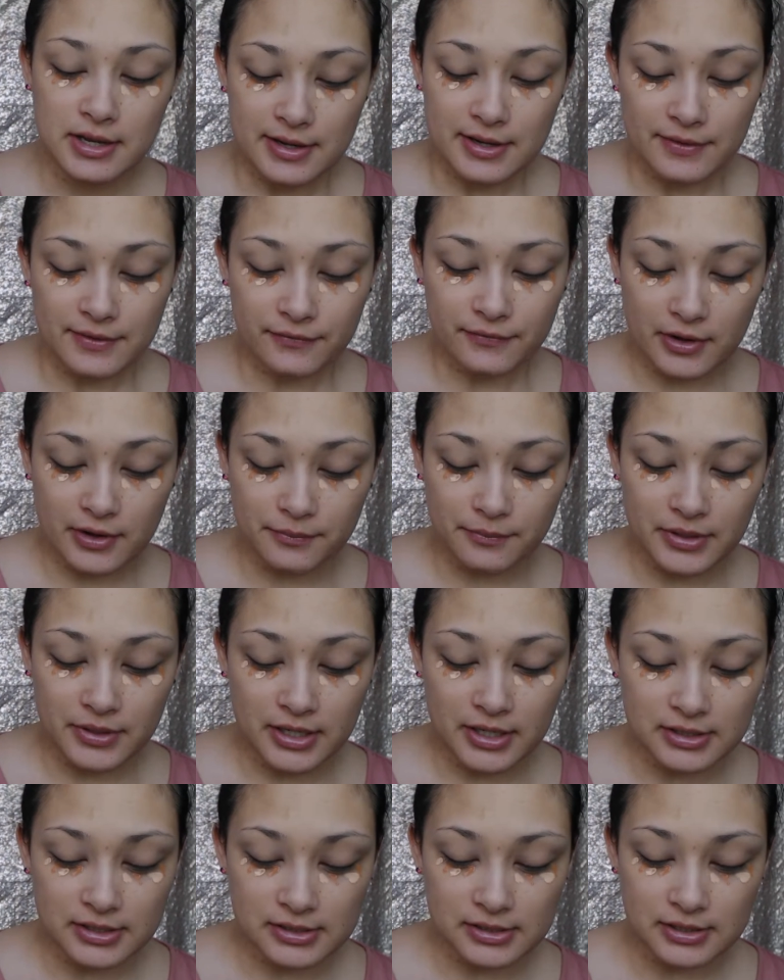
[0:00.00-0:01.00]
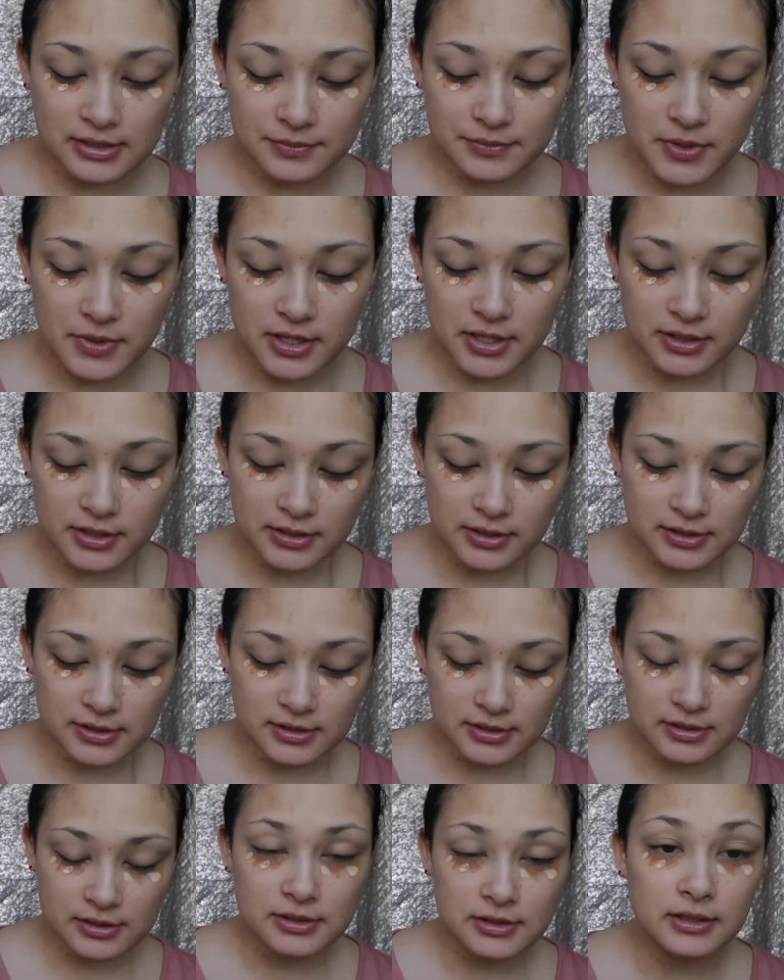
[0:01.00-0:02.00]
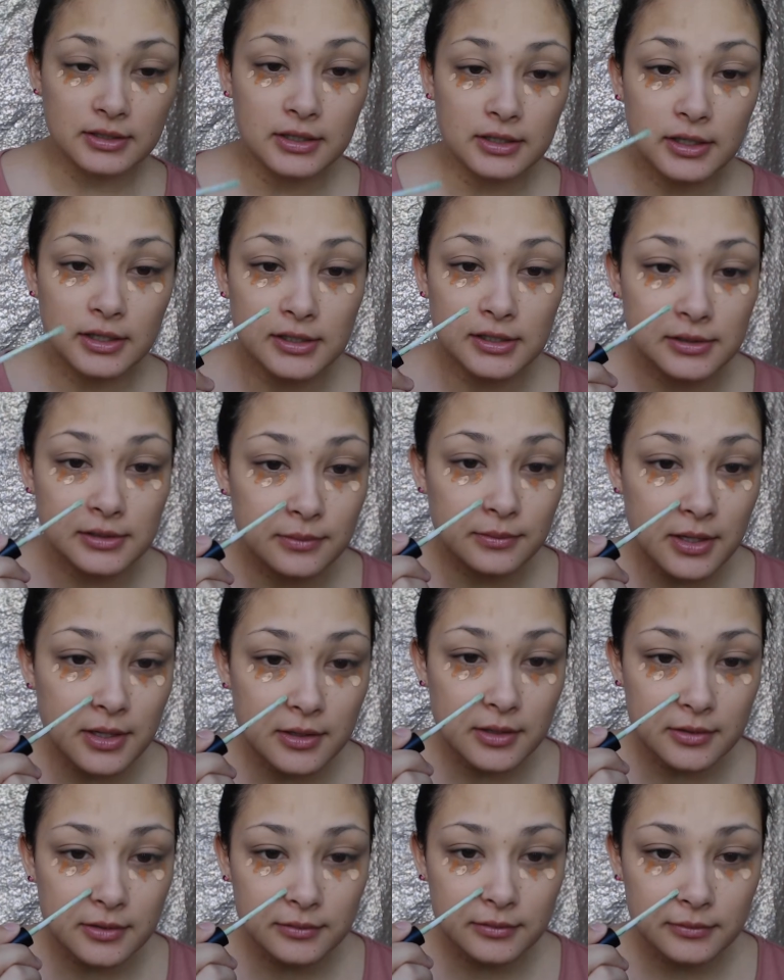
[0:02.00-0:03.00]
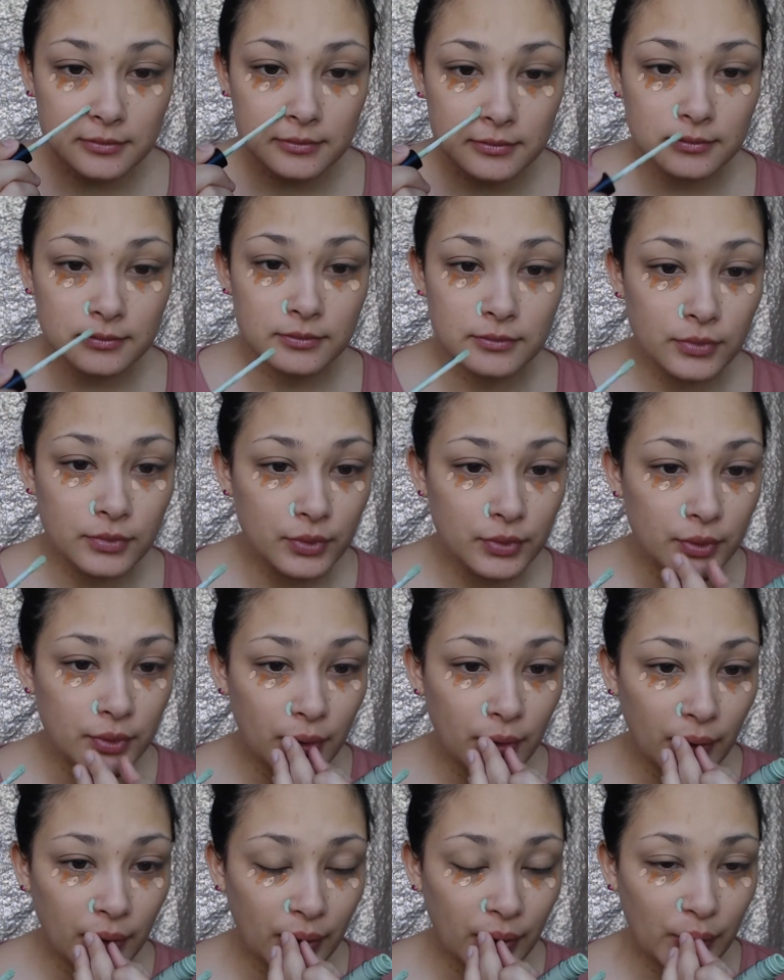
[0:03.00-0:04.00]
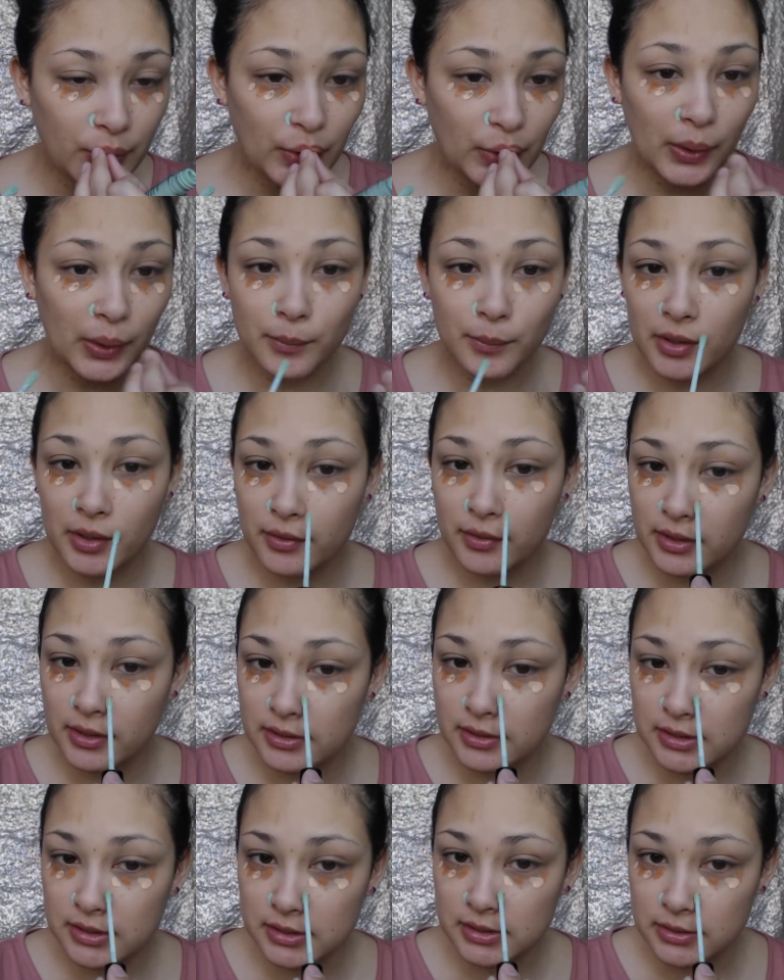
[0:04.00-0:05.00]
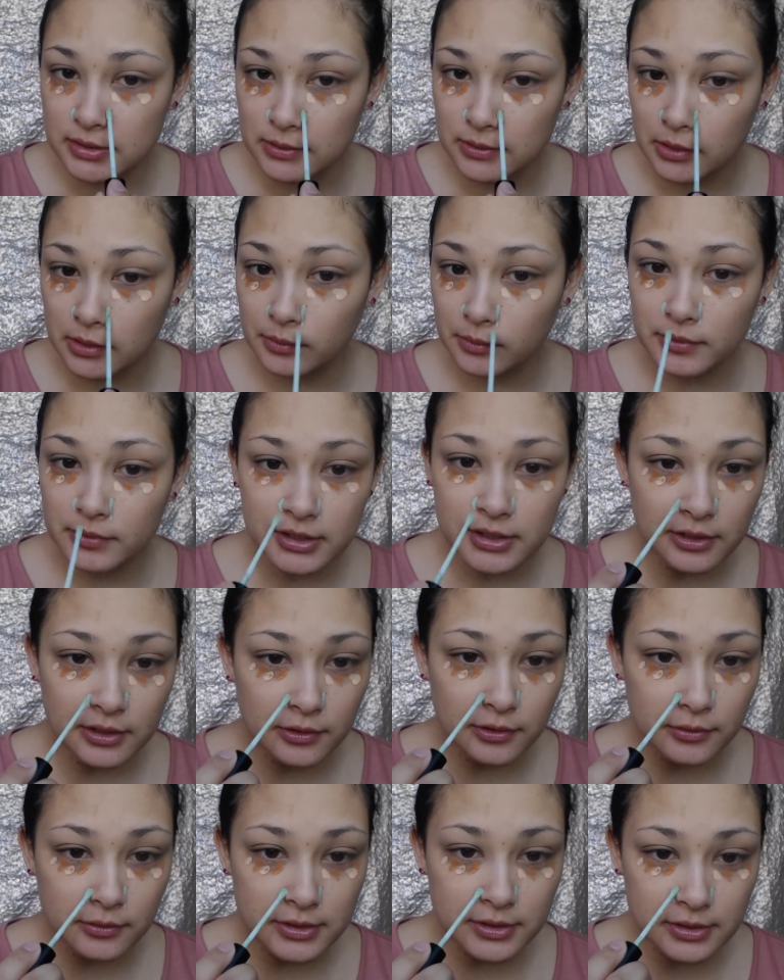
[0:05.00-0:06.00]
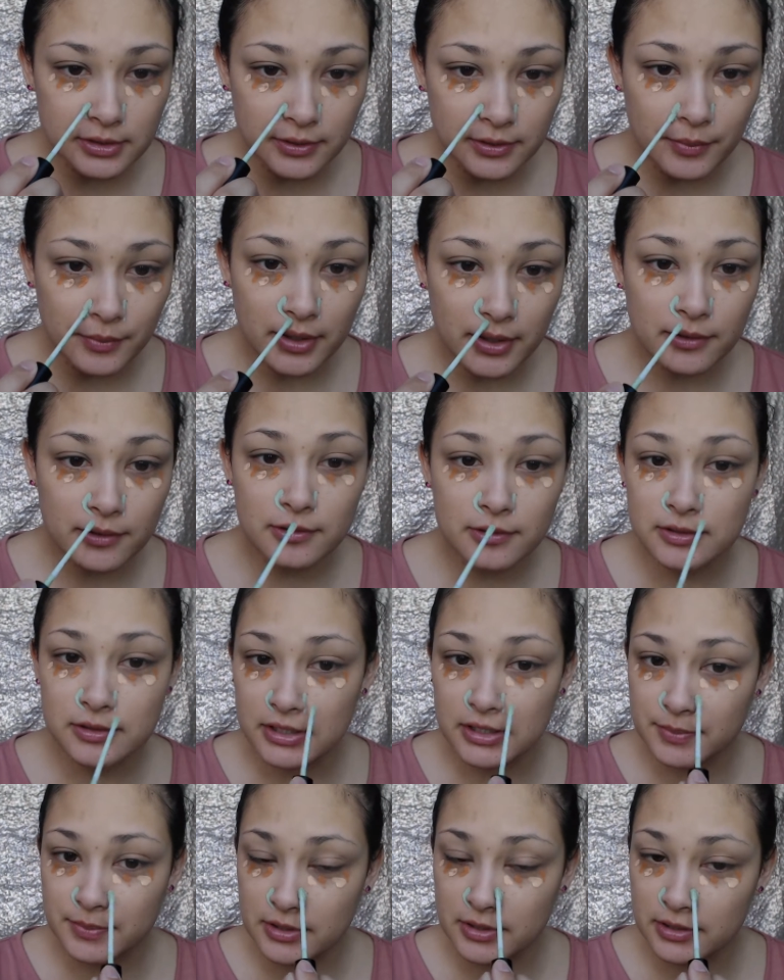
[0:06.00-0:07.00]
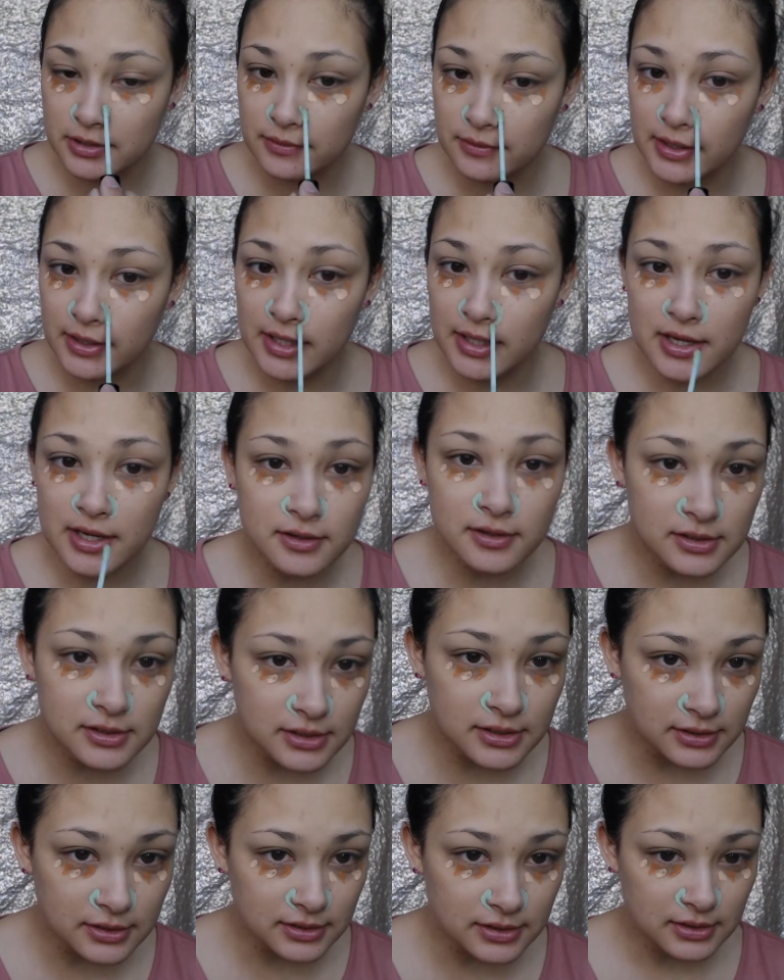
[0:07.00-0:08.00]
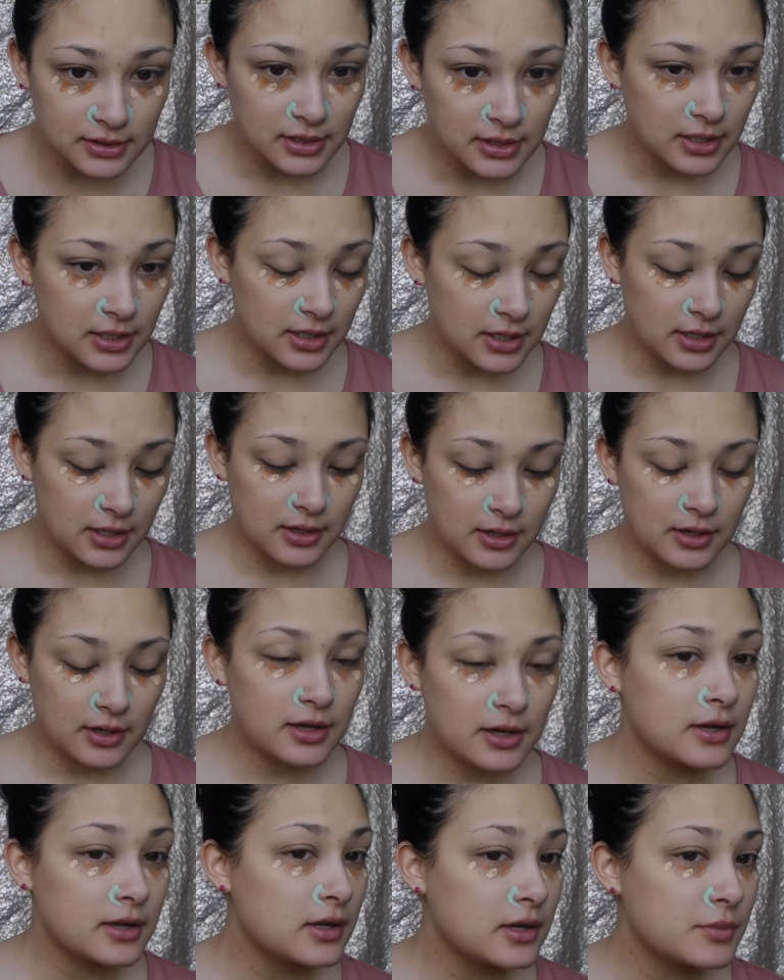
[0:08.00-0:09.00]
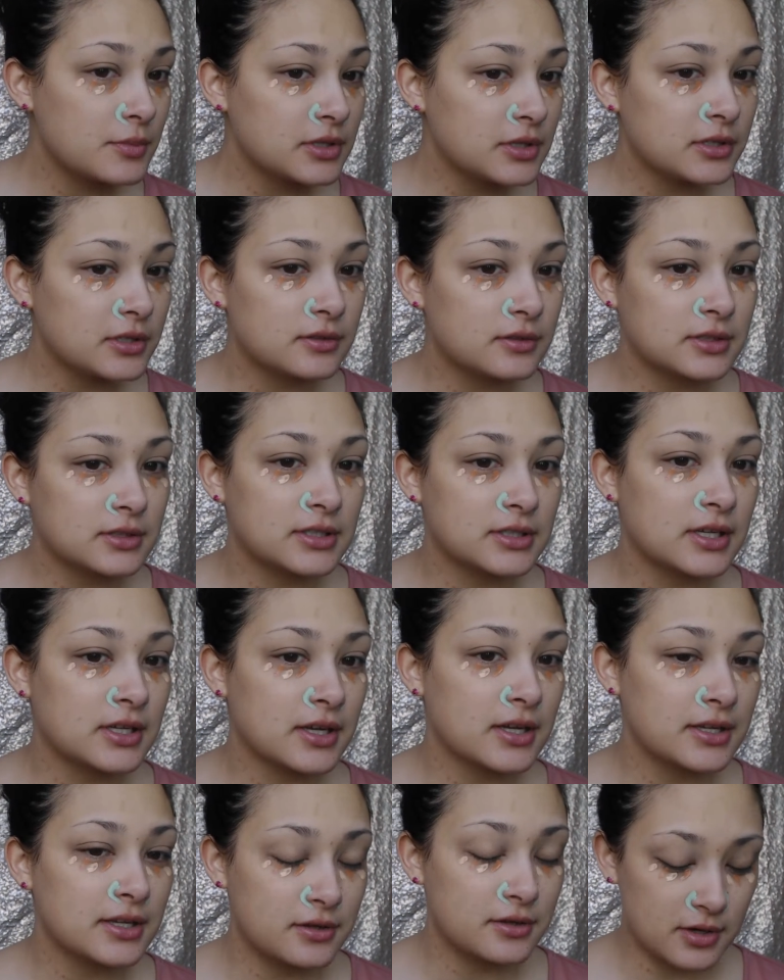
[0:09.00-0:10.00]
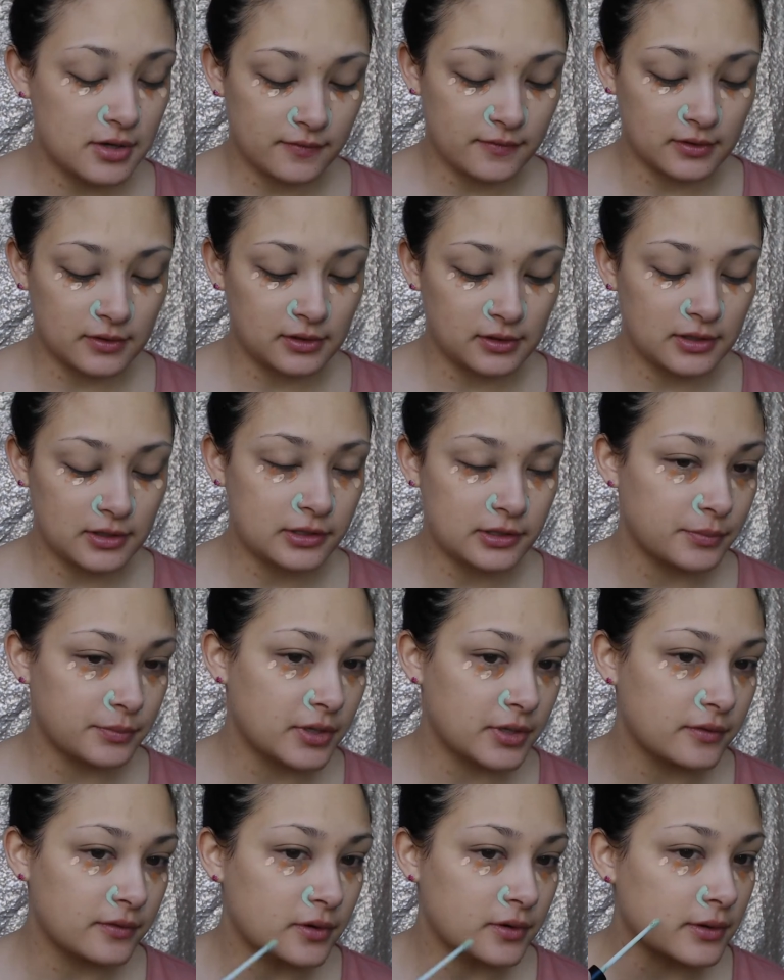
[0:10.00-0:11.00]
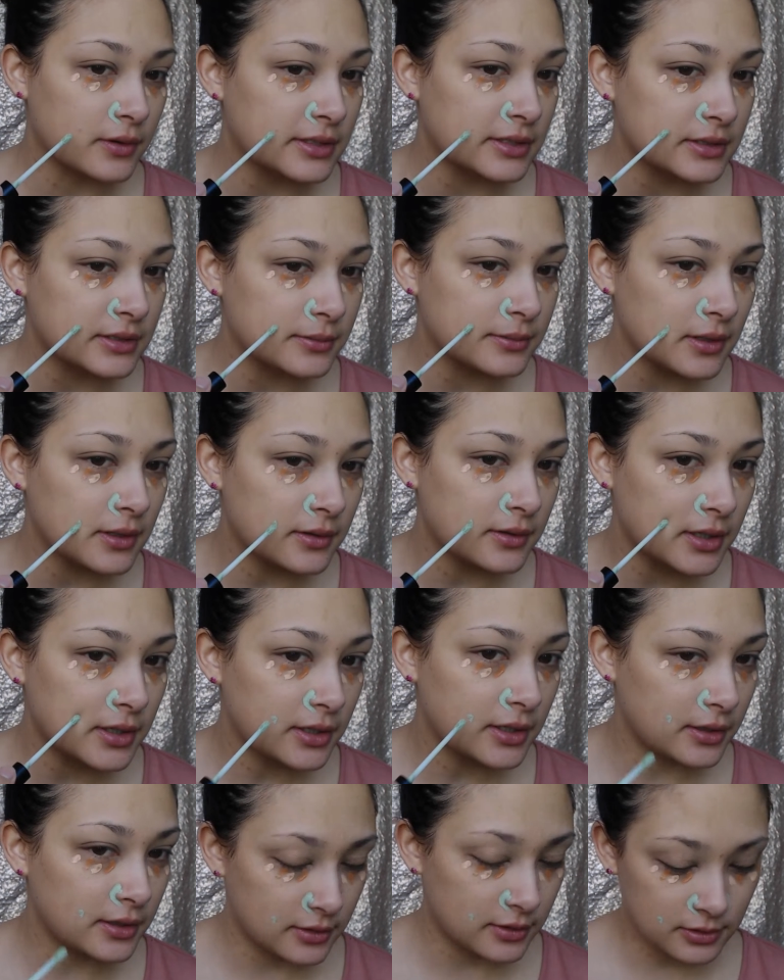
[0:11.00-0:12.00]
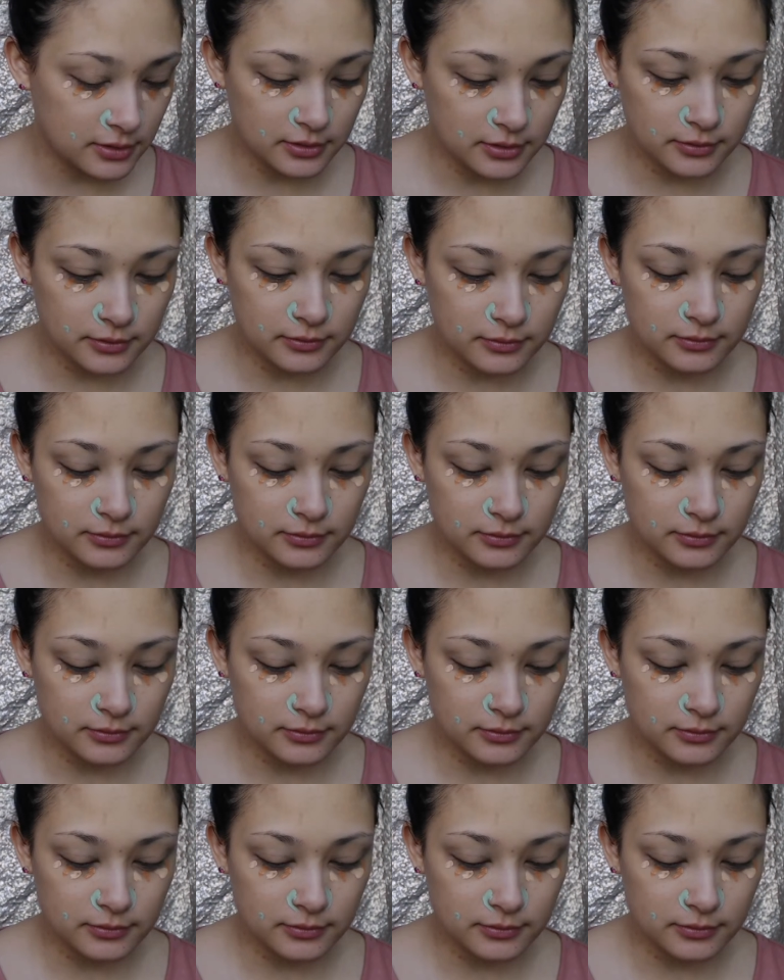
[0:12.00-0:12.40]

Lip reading: from Because Cosmetics as well. My redness is normally always around my nose, especially right now since I am a little sick. I do have a little bit of a red spot right here, so